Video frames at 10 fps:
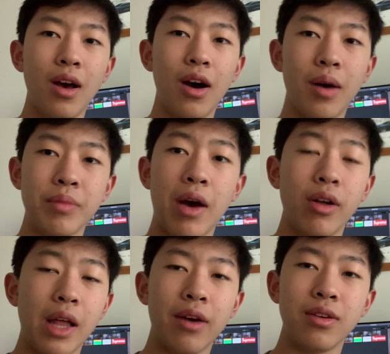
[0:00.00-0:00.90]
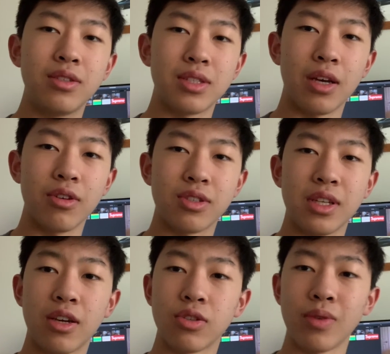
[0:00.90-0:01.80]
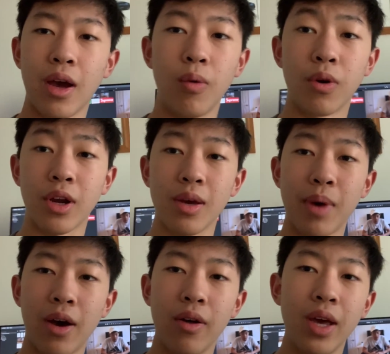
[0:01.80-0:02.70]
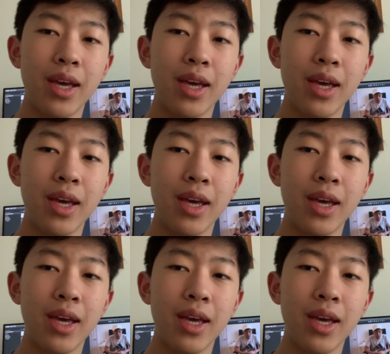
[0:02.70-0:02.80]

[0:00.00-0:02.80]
that'll allow you to sell your sneakers without worrying about